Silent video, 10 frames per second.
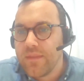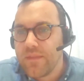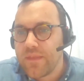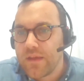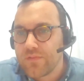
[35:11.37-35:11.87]

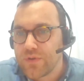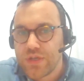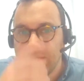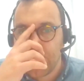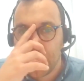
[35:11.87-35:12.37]
thanks,
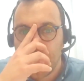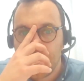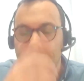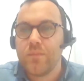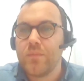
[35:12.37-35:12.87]
Rashim, for
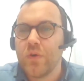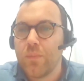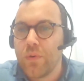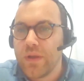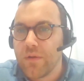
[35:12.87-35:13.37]
your
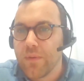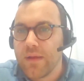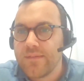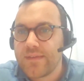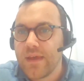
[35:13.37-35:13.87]
point
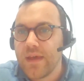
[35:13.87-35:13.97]
around